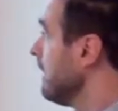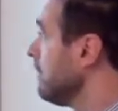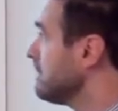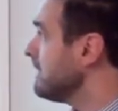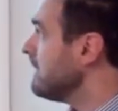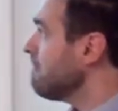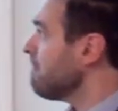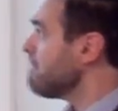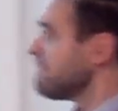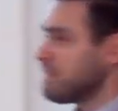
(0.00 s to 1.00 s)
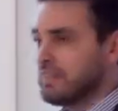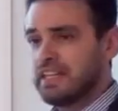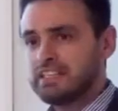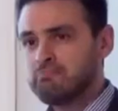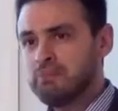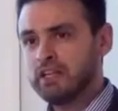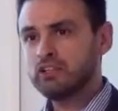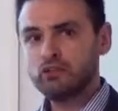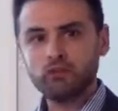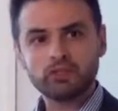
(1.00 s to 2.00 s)
You see, there's a
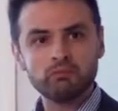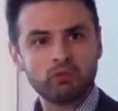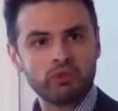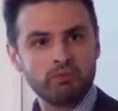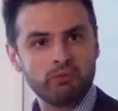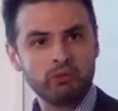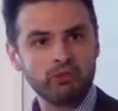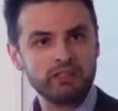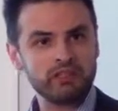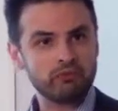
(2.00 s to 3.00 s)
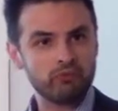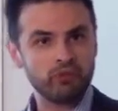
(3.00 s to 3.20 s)
big difference between the purine and